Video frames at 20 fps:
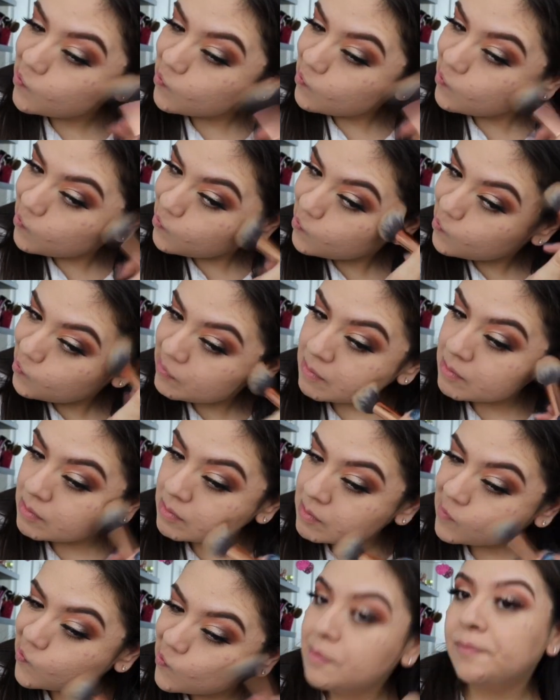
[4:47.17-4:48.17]

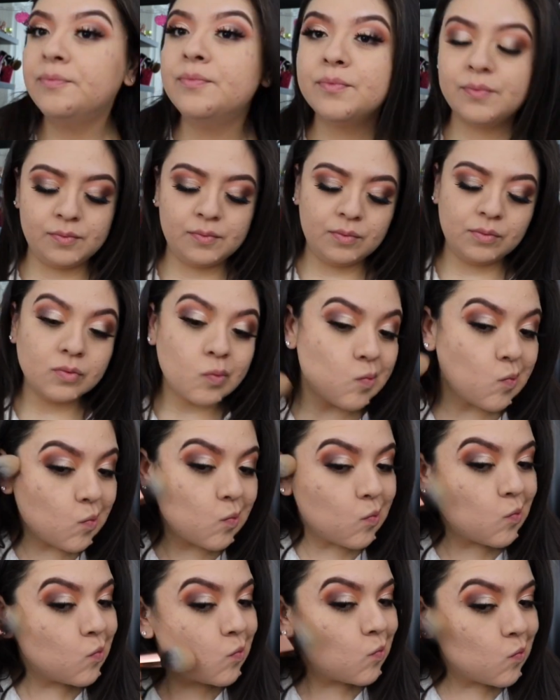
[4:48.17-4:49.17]

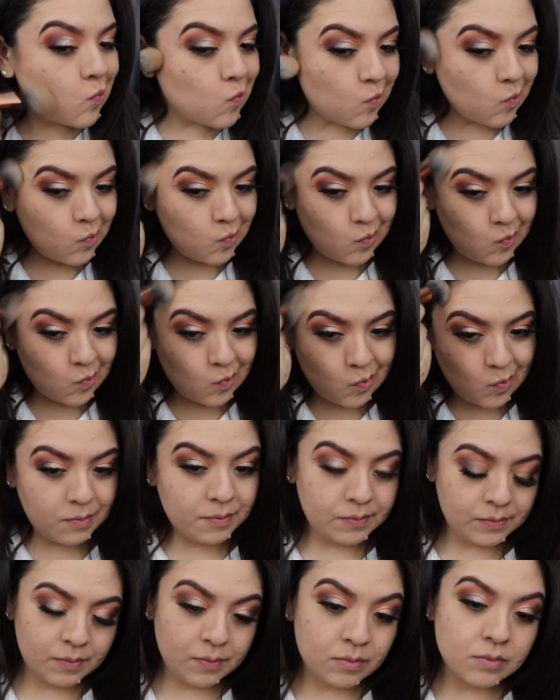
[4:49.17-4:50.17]

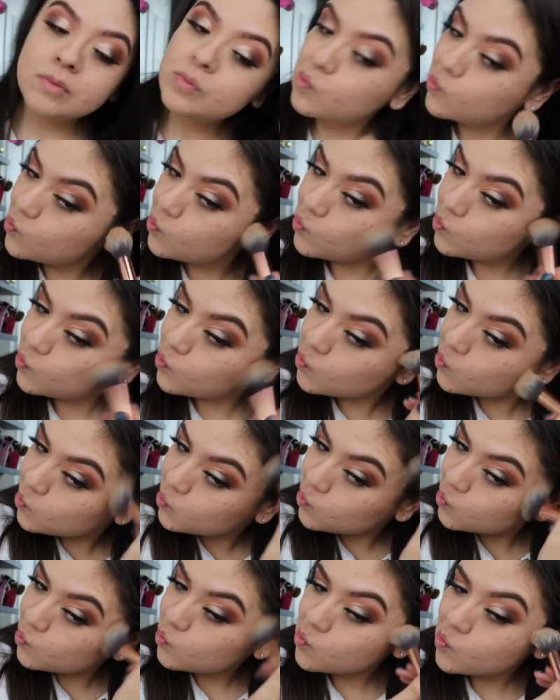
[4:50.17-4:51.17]
Nobody speaks.